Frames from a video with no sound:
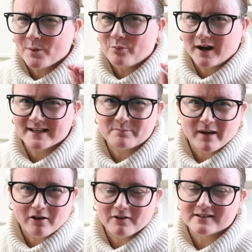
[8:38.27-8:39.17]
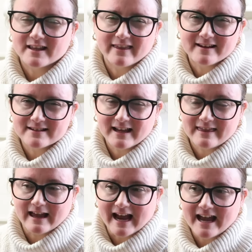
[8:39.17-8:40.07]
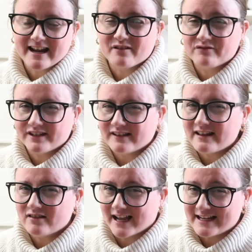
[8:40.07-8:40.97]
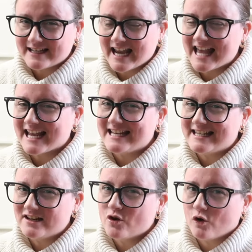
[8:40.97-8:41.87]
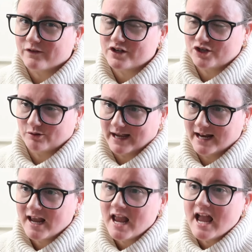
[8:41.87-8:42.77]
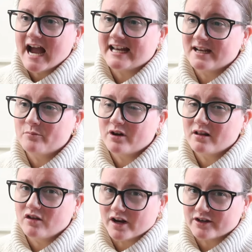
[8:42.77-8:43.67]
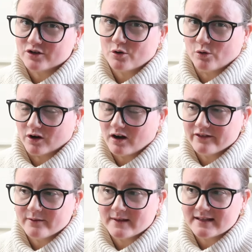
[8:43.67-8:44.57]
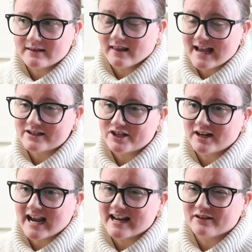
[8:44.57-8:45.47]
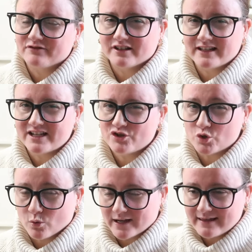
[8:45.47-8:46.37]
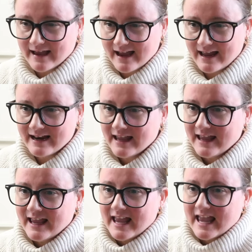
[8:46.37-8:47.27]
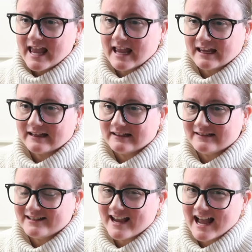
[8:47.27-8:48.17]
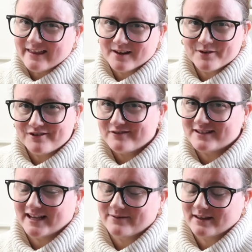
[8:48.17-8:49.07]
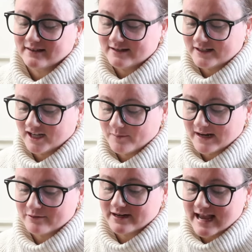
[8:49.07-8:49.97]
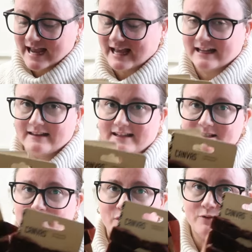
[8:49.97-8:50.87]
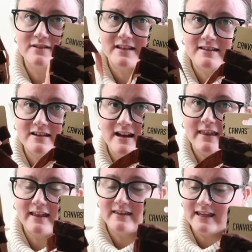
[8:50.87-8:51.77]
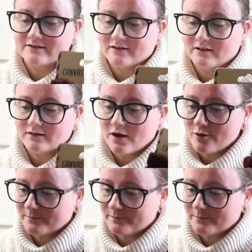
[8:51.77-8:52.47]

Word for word: brass bells things like that and I really liked it and I didn't overdo it I didn't put a lot of decor on them this last year and I really enjoyed that and yeah i think i'm gonna do the same thing this year but i'm gonna add in these bows this year i think these are like